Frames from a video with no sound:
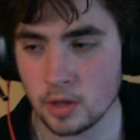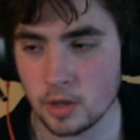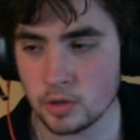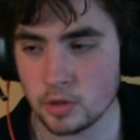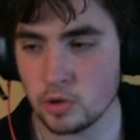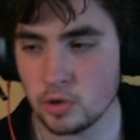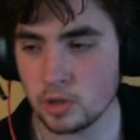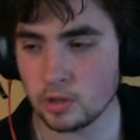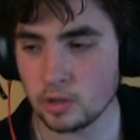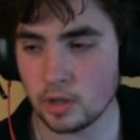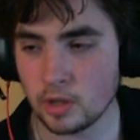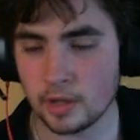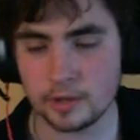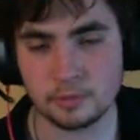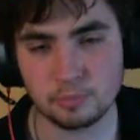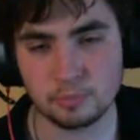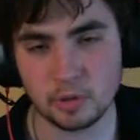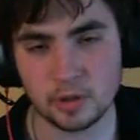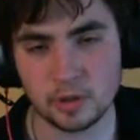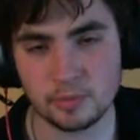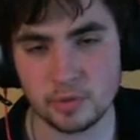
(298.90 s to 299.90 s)
You can
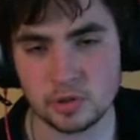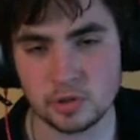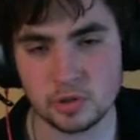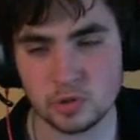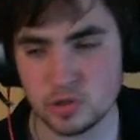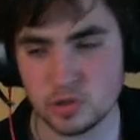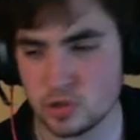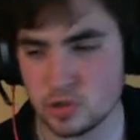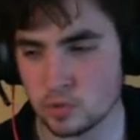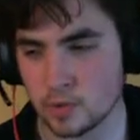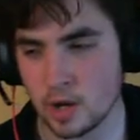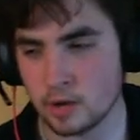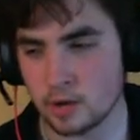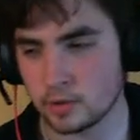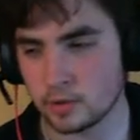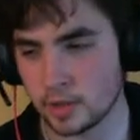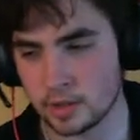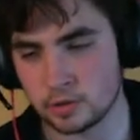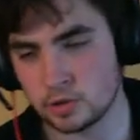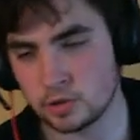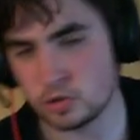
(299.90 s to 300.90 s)
like pretty much surround,
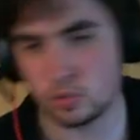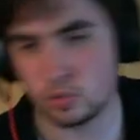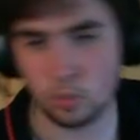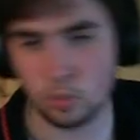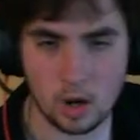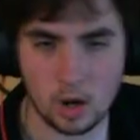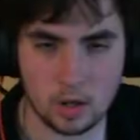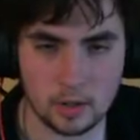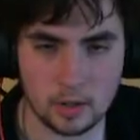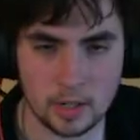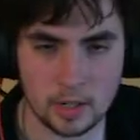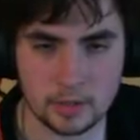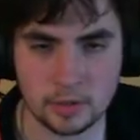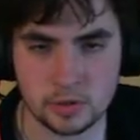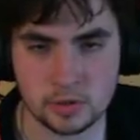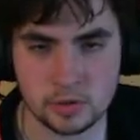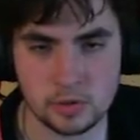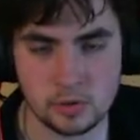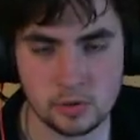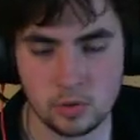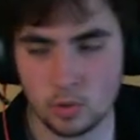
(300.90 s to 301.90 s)
like just walk around
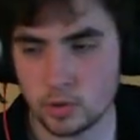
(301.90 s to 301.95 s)
this dude,